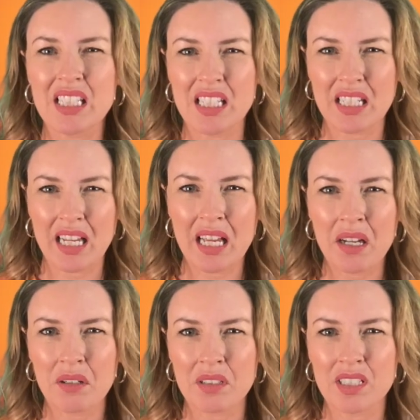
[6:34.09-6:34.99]

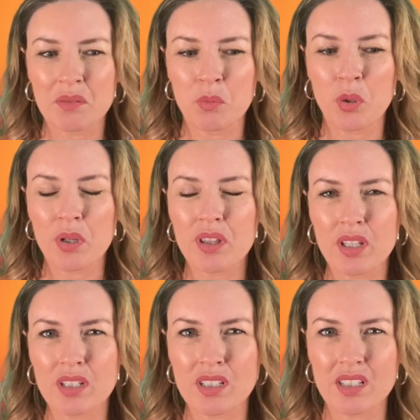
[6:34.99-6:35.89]
down and
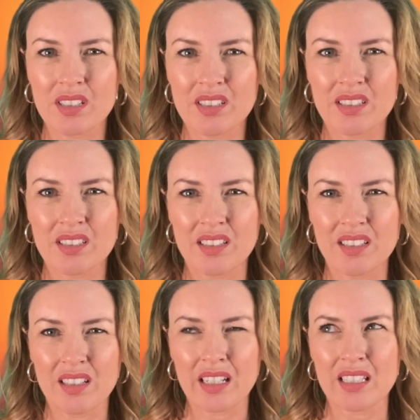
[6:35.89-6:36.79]
worthless and
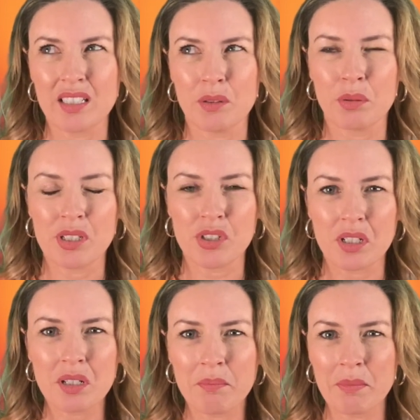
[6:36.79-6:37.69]
like you question
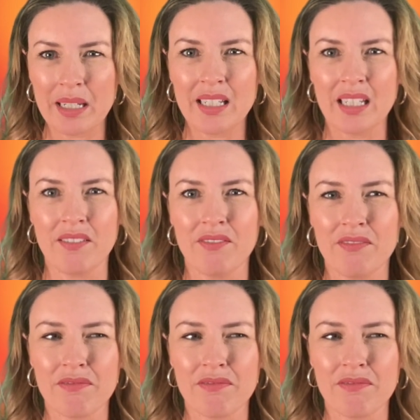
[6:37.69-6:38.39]
the meaning of